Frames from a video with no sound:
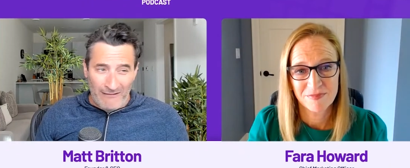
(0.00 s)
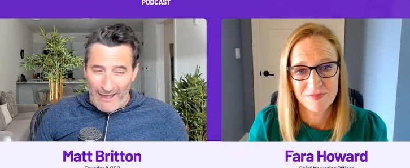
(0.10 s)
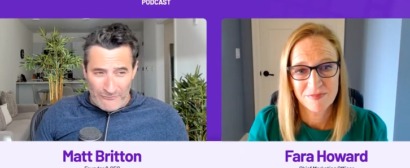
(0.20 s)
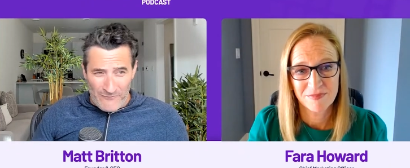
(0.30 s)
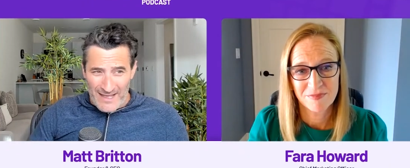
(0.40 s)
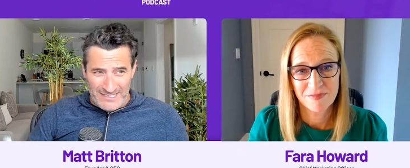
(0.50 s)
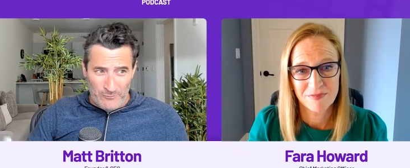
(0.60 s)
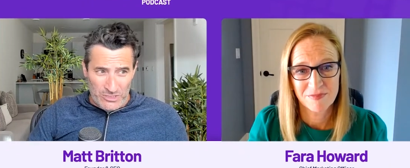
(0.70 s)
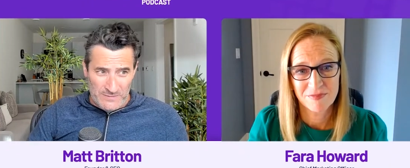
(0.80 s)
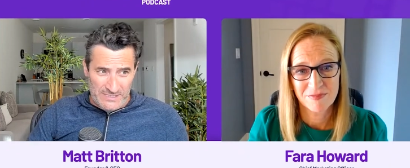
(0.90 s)
Speaker 1: live events
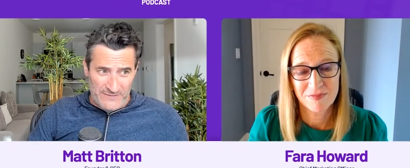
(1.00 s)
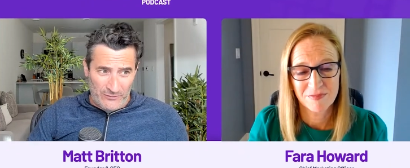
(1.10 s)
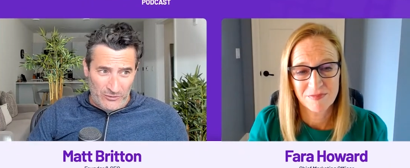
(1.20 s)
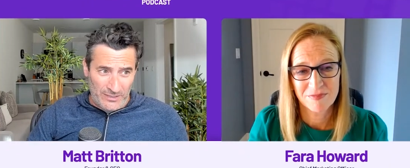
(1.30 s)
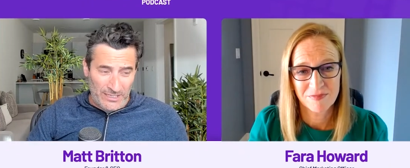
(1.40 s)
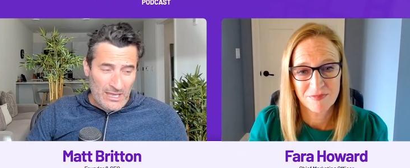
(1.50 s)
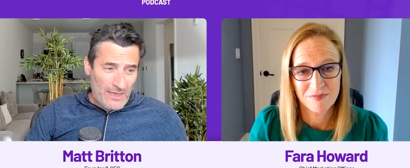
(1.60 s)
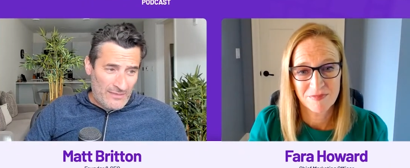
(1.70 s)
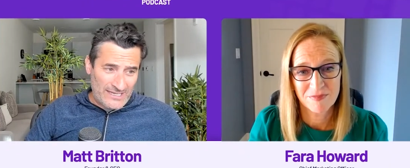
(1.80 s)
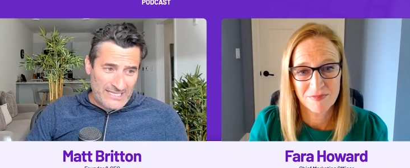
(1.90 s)
and more specifically
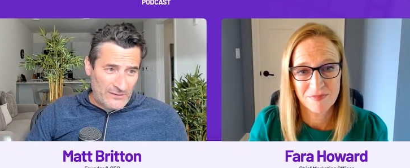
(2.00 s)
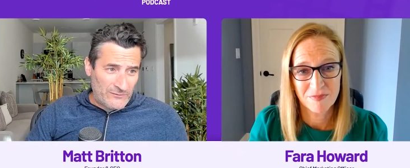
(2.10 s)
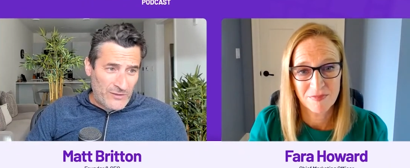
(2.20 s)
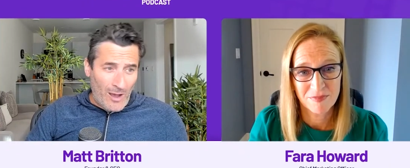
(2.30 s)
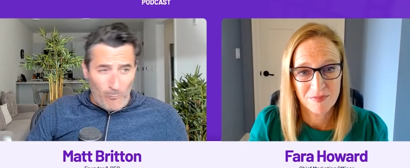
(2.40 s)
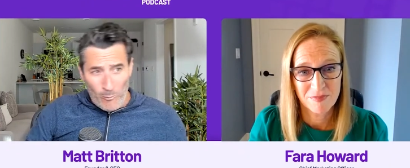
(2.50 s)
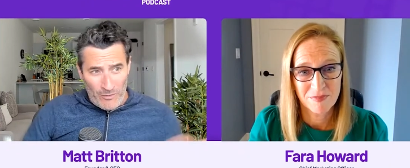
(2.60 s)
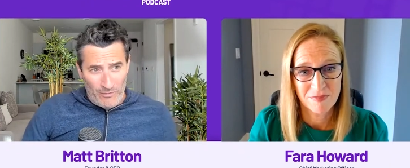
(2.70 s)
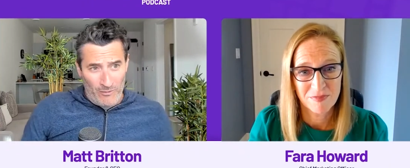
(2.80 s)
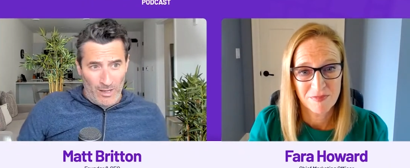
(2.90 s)
things that you've done
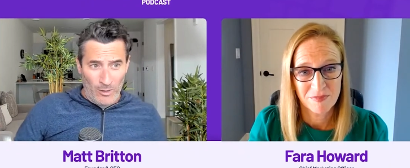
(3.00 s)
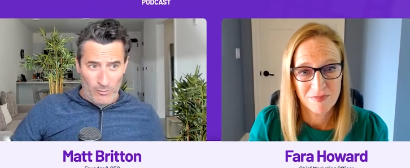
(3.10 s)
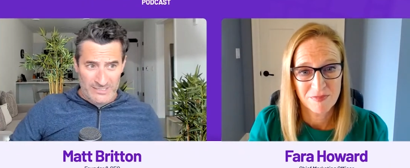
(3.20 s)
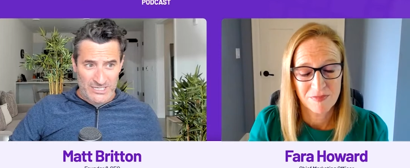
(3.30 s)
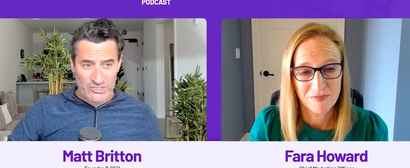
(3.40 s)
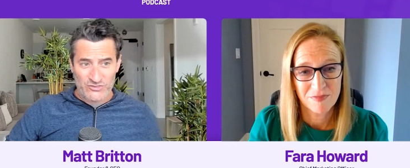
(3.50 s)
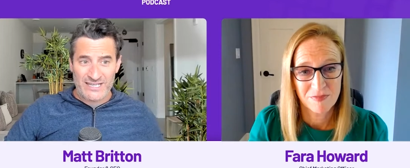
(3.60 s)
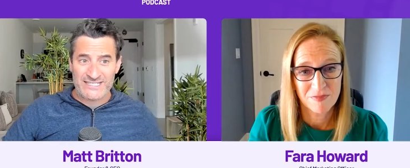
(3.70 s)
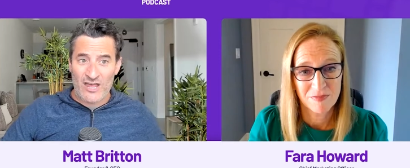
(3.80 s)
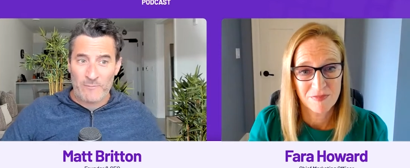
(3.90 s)
with uh, organizations
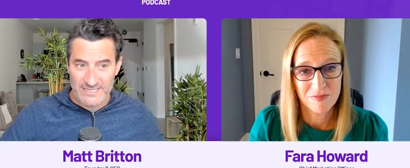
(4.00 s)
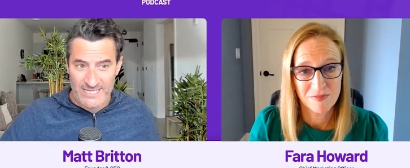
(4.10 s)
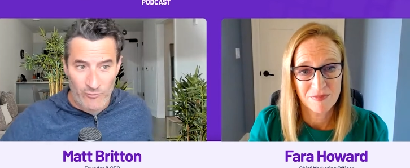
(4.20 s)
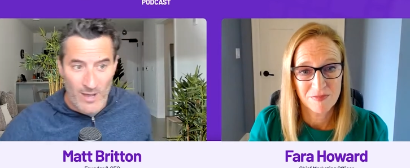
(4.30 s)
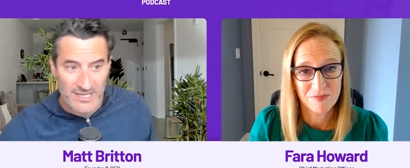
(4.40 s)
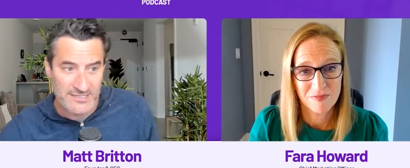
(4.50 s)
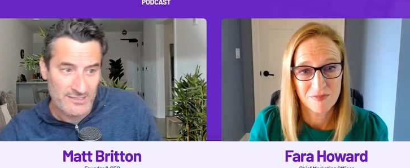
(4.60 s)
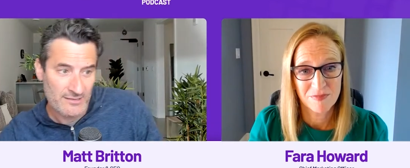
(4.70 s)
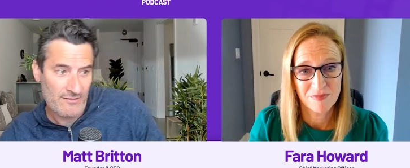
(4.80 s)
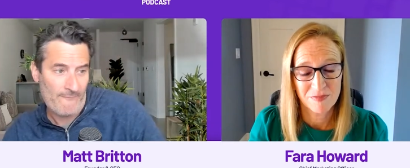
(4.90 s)
like South by
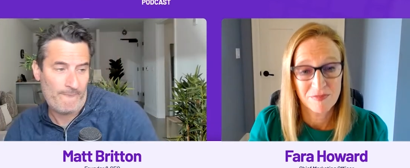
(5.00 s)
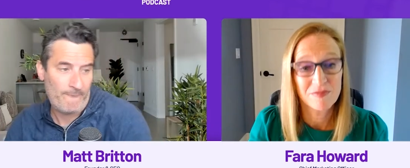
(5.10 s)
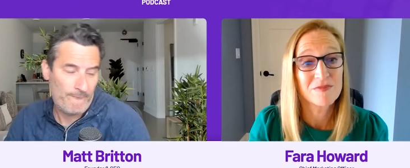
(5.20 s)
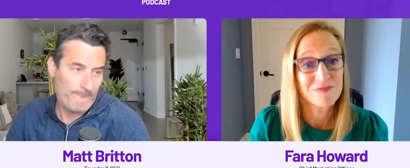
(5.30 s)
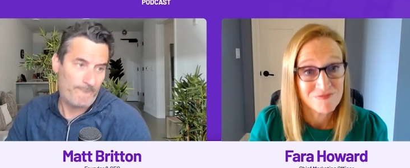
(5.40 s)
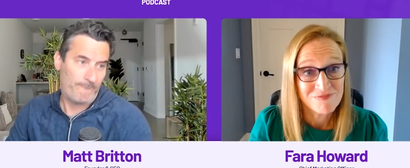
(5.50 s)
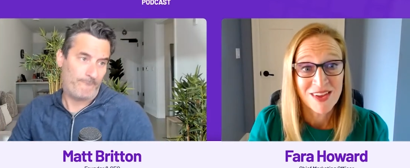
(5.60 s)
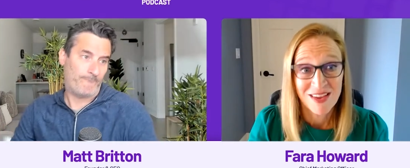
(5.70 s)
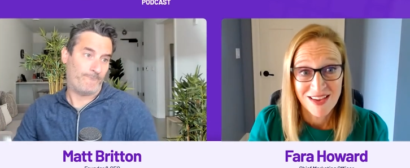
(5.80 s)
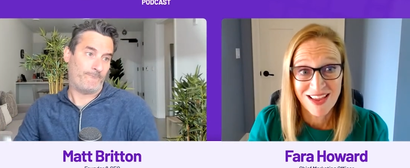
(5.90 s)
Southwest?
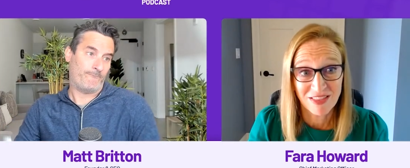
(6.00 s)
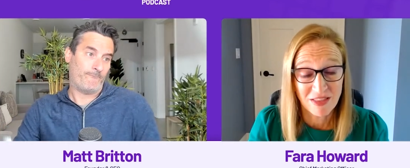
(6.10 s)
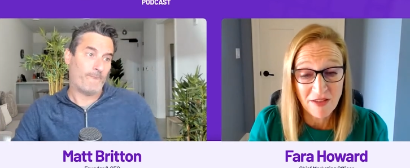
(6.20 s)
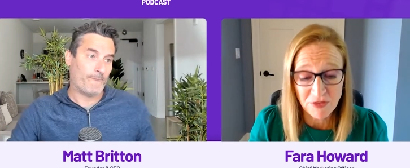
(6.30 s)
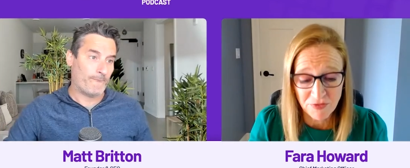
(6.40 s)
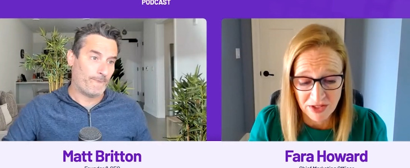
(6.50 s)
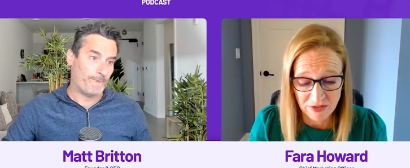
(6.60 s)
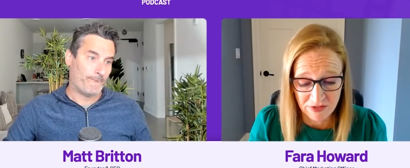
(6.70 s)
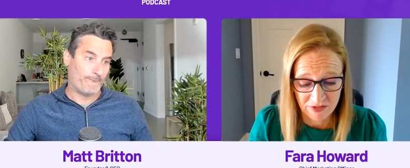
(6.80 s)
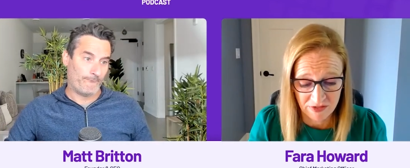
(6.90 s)
Speaker 2: Yeah, live
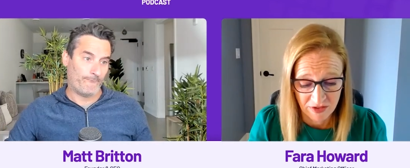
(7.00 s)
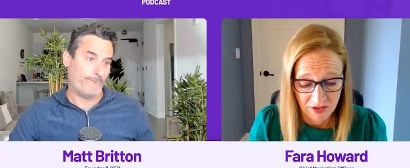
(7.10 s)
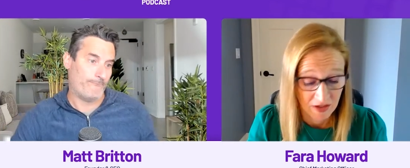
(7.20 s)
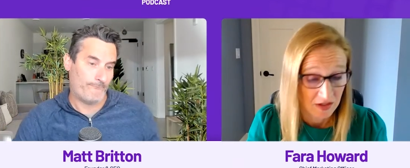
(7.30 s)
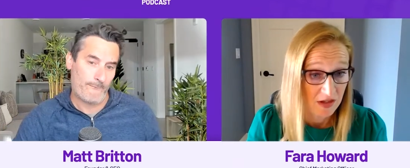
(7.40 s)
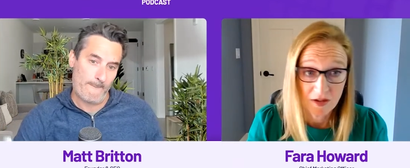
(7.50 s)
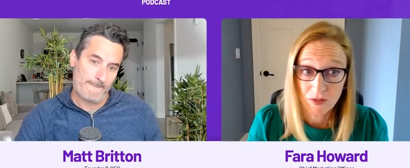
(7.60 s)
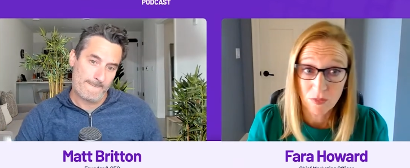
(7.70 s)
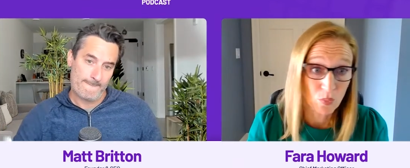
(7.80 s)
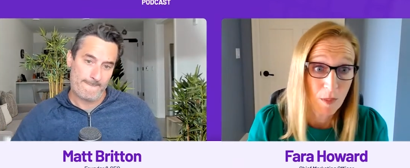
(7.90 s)
events
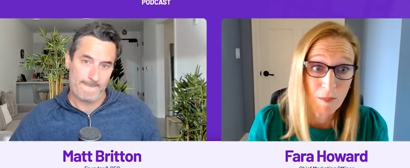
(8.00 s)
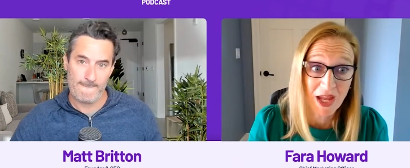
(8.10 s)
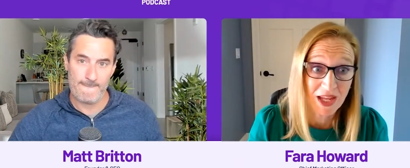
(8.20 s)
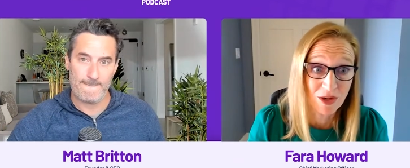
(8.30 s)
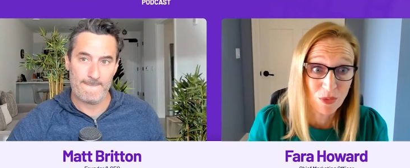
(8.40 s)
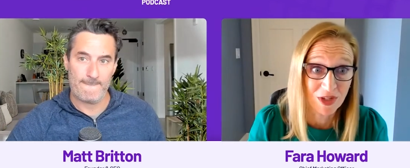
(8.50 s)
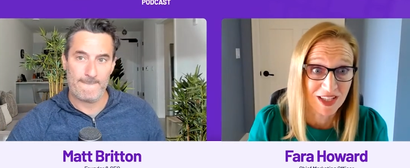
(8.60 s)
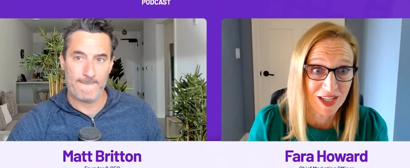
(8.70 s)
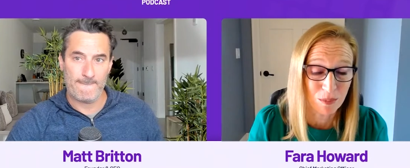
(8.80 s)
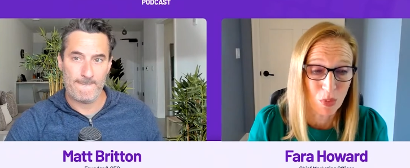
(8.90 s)
remain really
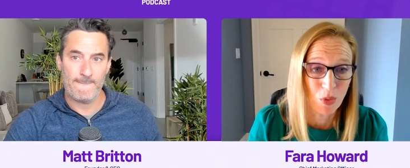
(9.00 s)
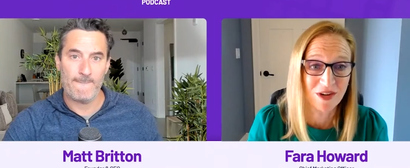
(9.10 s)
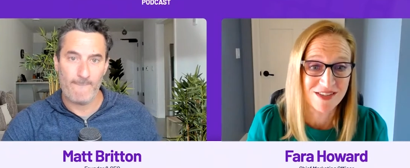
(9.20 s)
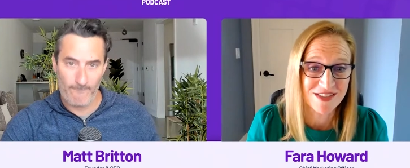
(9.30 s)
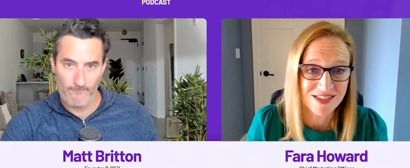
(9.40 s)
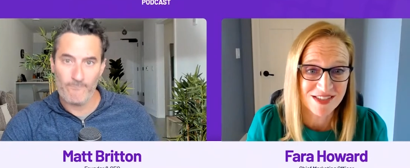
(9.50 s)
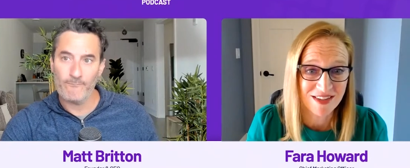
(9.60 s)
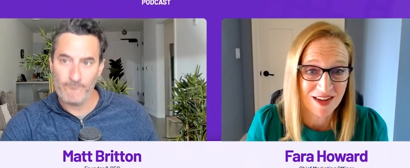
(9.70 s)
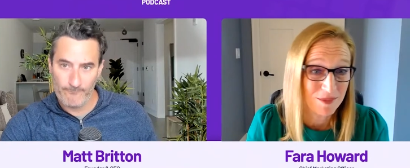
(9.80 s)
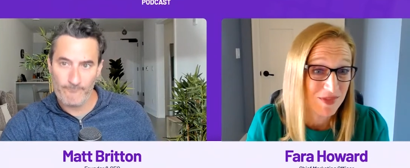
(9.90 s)
important.
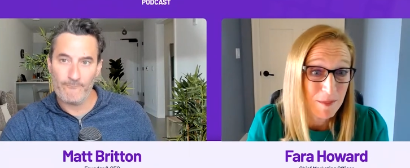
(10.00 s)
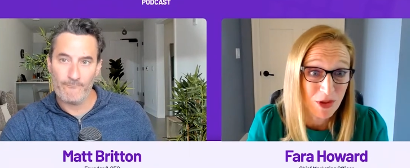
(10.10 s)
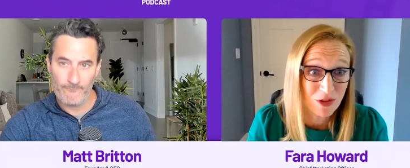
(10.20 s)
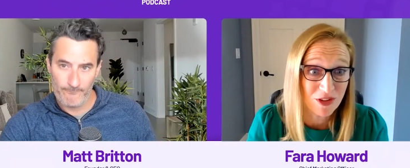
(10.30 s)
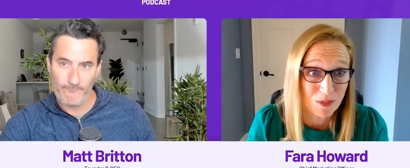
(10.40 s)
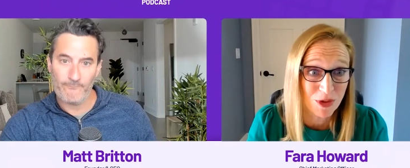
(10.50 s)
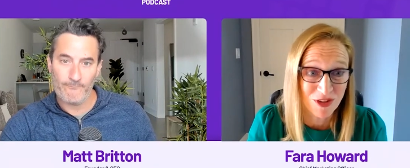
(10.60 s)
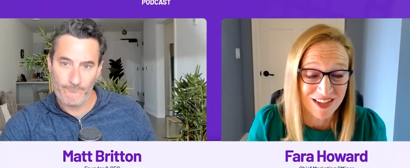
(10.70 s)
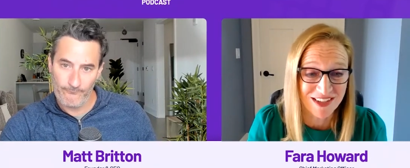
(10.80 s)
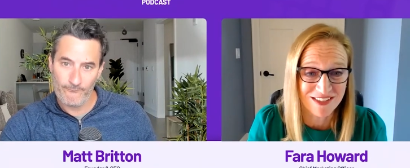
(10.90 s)
They build
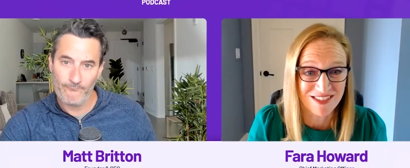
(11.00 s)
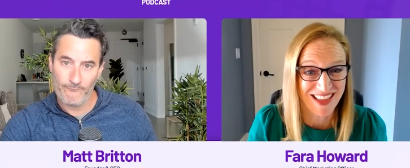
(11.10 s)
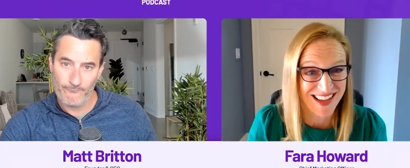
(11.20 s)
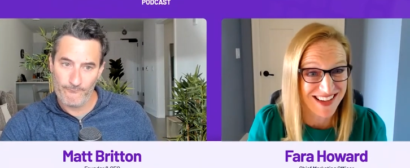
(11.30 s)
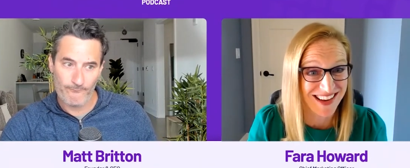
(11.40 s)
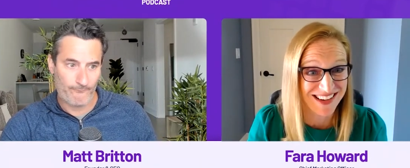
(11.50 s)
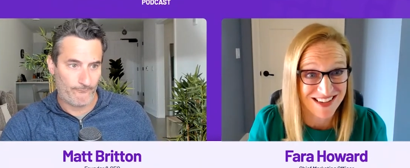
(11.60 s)
communities, they connect